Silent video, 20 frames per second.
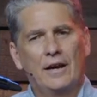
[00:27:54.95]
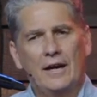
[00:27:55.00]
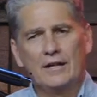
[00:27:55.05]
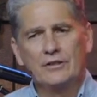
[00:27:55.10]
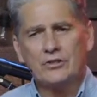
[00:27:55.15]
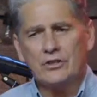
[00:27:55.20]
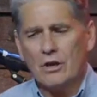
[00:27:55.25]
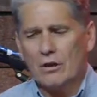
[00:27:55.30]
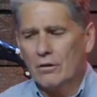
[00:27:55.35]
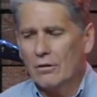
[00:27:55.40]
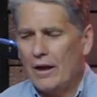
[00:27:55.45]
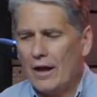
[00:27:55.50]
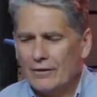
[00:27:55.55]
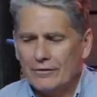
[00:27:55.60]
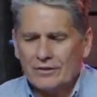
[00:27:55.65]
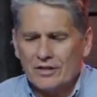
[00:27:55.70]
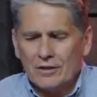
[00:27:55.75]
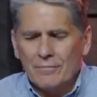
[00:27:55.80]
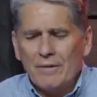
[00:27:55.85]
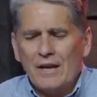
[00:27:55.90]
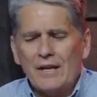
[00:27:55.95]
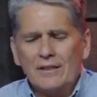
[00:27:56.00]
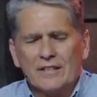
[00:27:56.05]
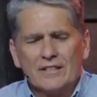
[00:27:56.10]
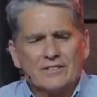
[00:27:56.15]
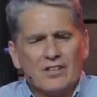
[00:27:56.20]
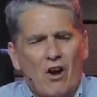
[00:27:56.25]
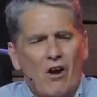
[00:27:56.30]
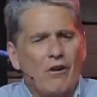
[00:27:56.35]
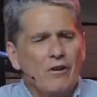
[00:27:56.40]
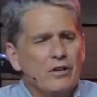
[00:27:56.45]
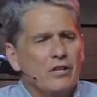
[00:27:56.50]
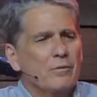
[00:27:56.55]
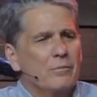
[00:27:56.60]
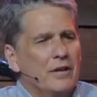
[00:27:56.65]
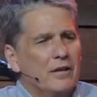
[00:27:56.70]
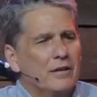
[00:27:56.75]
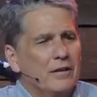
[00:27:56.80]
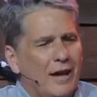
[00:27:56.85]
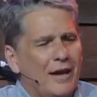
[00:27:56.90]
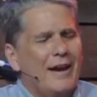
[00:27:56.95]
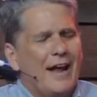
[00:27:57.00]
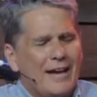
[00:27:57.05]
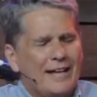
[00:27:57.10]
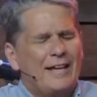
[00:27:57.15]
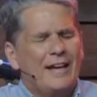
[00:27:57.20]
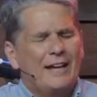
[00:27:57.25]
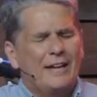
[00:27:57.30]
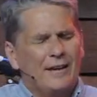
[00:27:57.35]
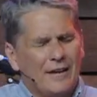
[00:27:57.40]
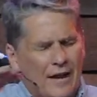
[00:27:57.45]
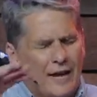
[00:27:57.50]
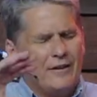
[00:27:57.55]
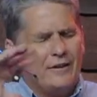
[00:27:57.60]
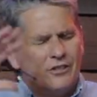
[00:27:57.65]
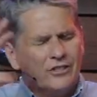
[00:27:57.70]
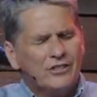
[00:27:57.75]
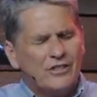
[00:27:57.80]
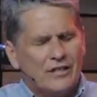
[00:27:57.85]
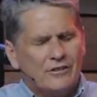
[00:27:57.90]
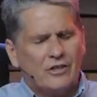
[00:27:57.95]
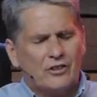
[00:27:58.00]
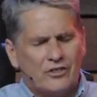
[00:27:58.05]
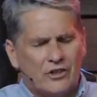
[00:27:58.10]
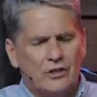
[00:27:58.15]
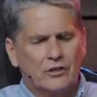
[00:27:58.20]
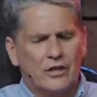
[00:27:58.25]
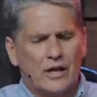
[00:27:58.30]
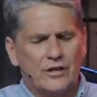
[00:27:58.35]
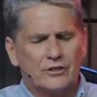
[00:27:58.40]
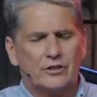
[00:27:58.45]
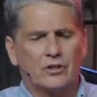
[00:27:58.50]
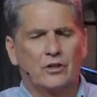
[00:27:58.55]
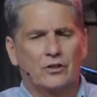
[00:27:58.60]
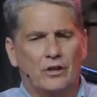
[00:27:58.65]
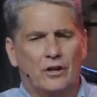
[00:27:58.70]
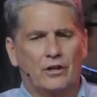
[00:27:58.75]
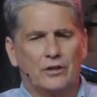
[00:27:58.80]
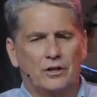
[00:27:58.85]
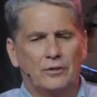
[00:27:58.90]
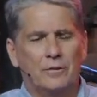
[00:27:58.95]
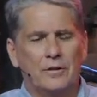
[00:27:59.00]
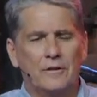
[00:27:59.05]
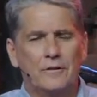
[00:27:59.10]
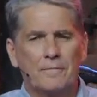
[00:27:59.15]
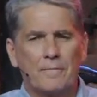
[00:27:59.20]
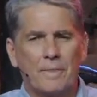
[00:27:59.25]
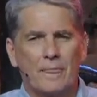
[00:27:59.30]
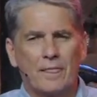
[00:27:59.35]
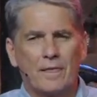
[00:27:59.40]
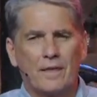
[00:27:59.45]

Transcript: And so, to me, this argument, and I get it, I understand the theological argument,